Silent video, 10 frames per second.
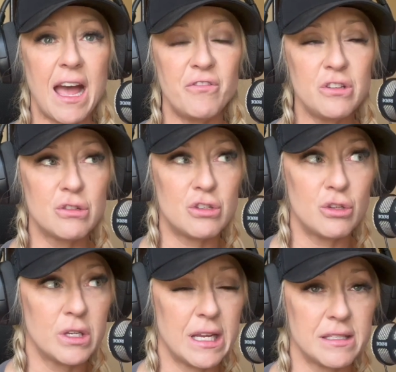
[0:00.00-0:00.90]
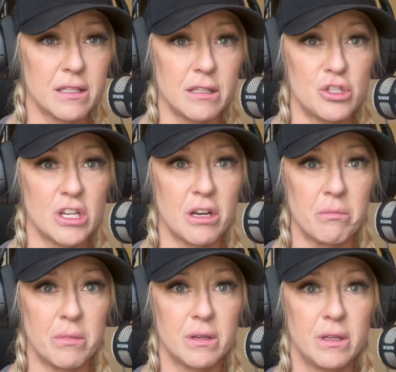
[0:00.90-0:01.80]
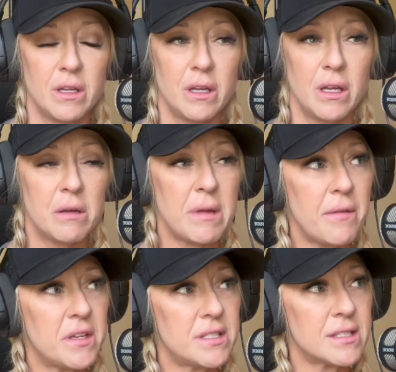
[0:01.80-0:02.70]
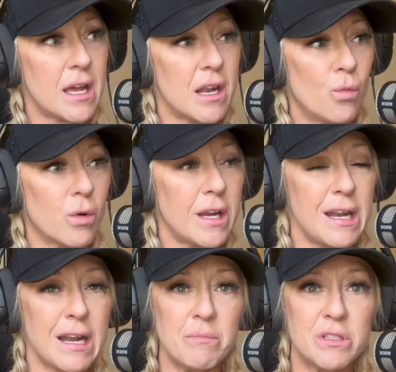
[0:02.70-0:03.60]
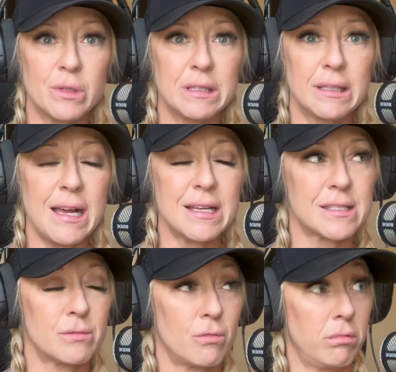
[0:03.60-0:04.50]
to do 2-a-days in the gym. Man, this is kind of working and I'm doing less.